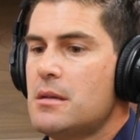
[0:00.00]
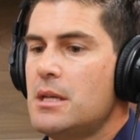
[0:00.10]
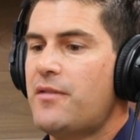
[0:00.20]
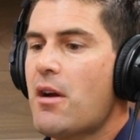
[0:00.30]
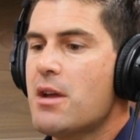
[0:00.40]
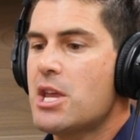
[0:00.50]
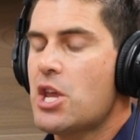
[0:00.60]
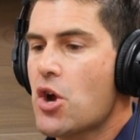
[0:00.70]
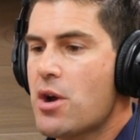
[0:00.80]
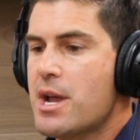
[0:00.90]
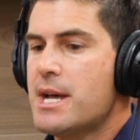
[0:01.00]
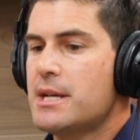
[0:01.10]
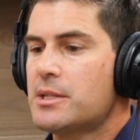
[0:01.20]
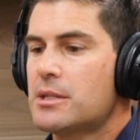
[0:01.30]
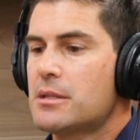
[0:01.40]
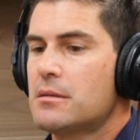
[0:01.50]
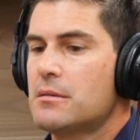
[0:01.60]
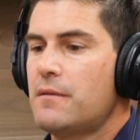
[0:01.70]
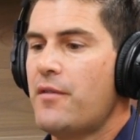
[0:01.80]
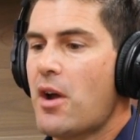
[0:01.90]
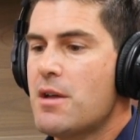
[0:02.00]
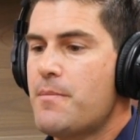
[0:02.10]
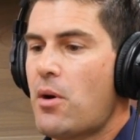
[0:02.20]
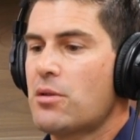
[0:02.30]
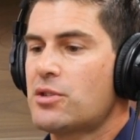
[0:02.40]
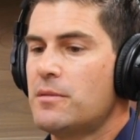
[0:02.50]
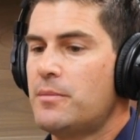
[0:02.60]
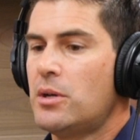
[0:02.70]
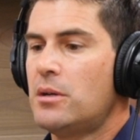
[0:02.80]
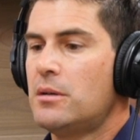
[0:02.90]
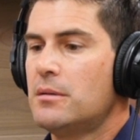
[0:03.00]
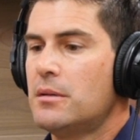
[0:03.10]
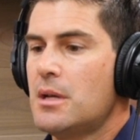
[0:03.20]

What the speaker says: is very curious, very personable.